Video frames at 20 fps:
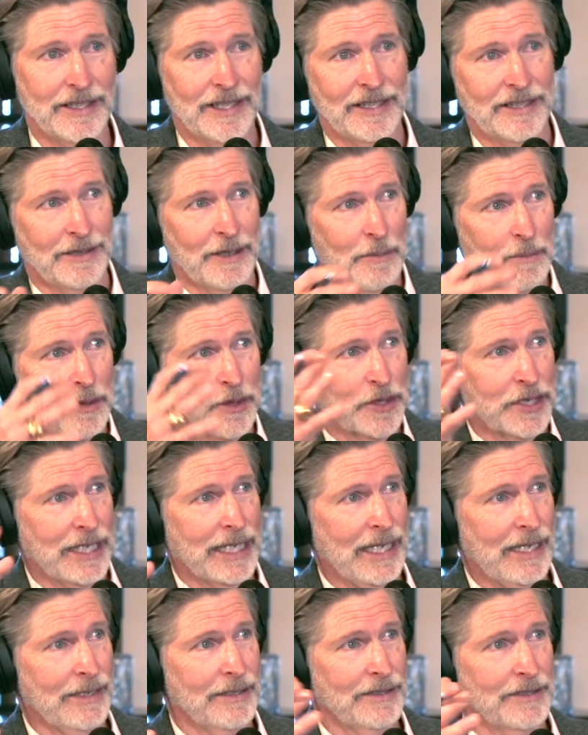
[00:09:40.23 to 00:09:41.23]
and I'm looking
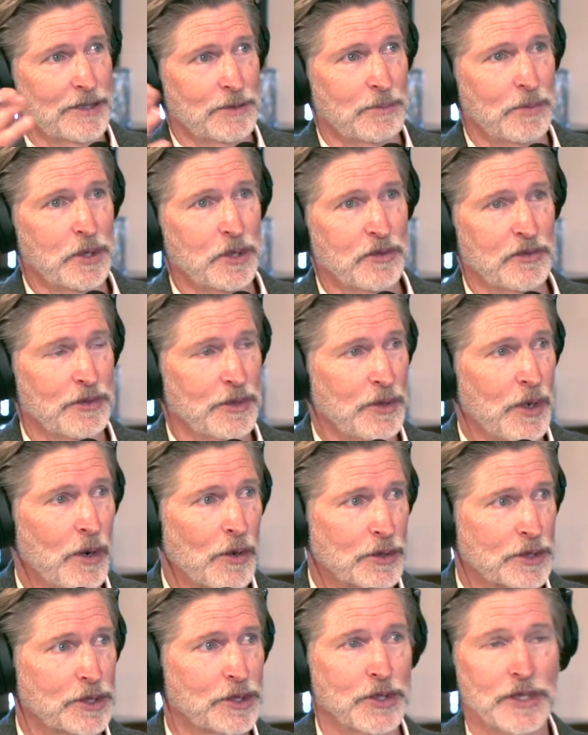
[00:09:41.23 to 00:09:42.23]
out at these beautiful
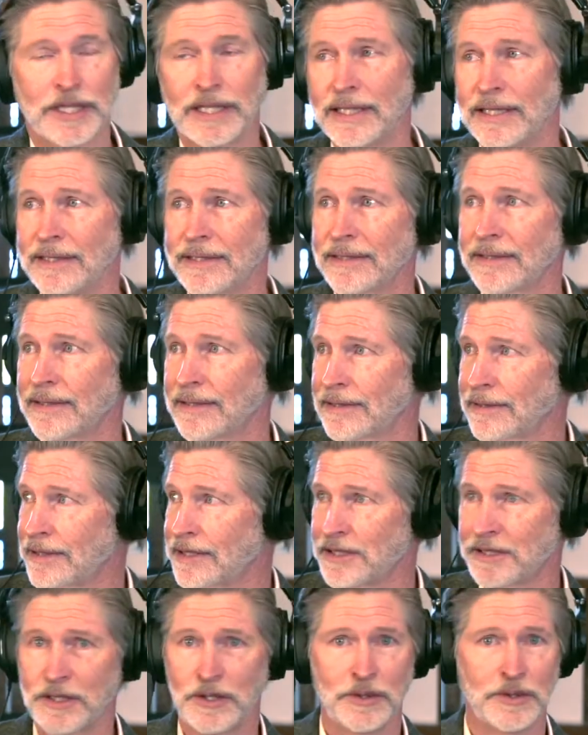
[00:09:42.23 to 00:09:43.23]
oak trees and
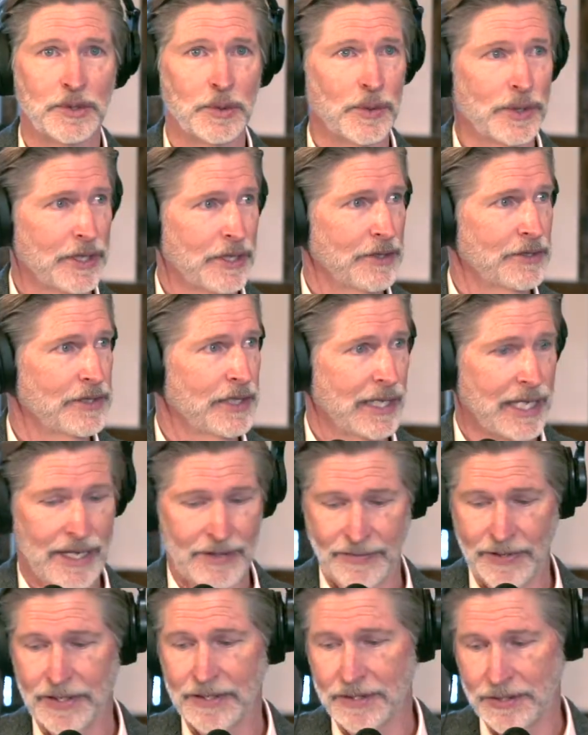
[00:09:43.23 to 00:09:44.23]
these huge windows they
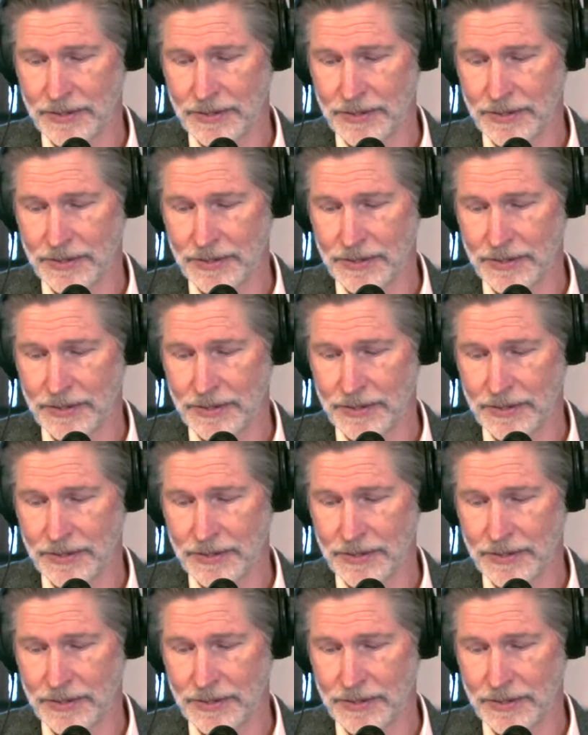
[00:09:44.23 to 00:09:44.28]
have here.